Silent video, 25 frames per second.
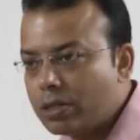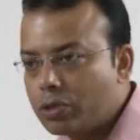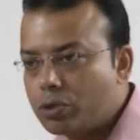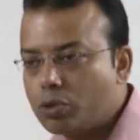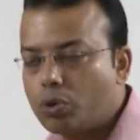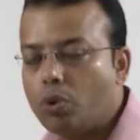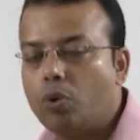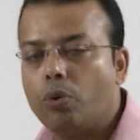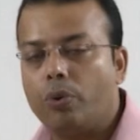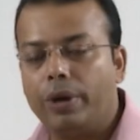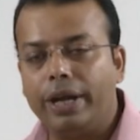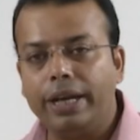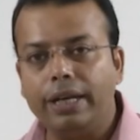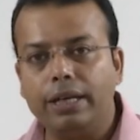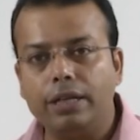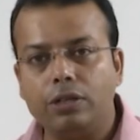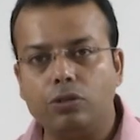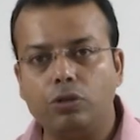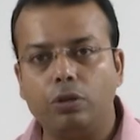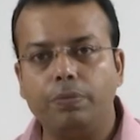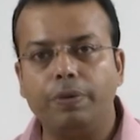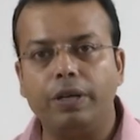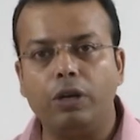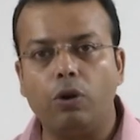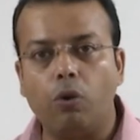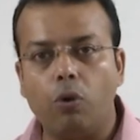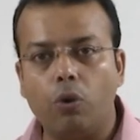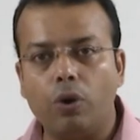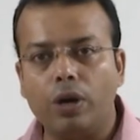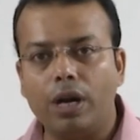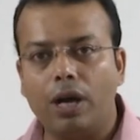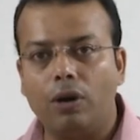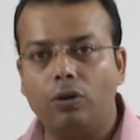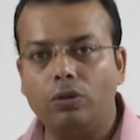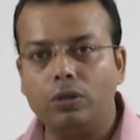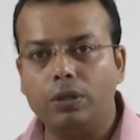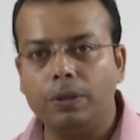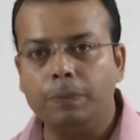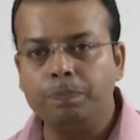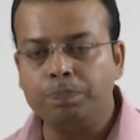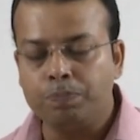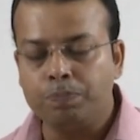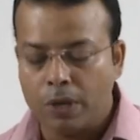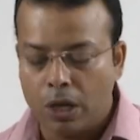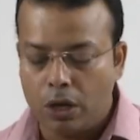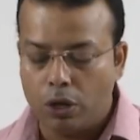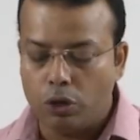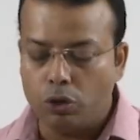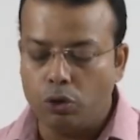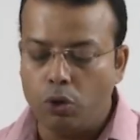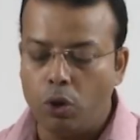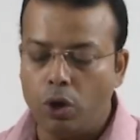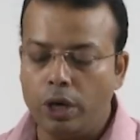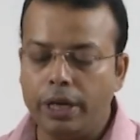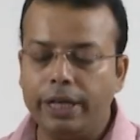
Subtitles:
So when it will be worn out, no